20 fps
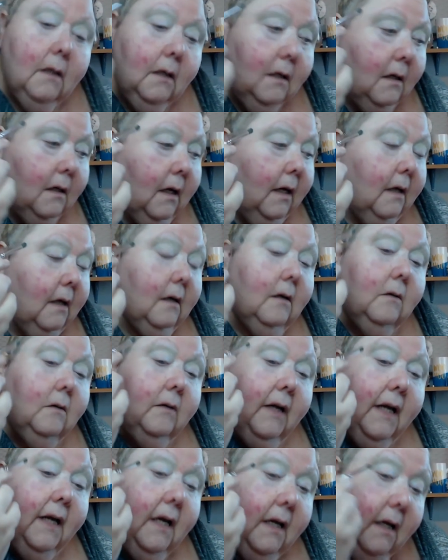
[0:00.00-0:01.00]

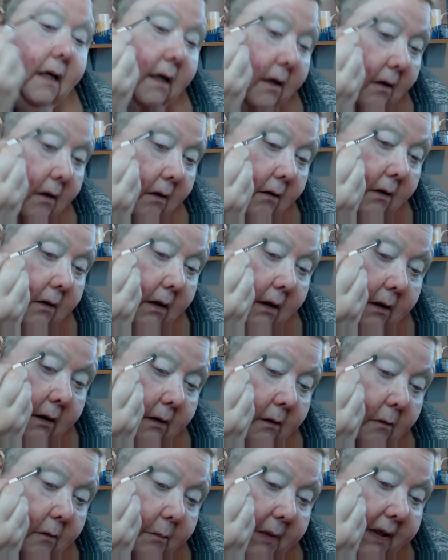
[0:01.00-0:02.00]
down here a
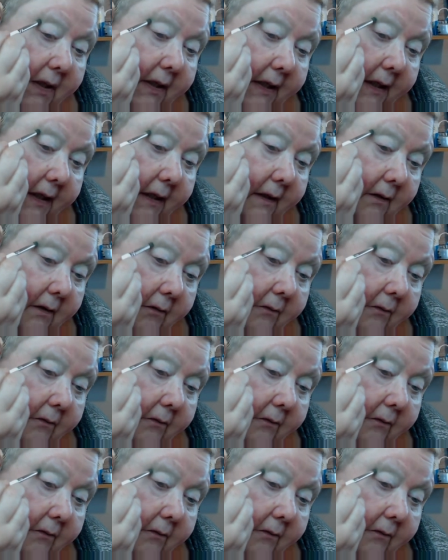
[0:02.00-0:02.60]
little bit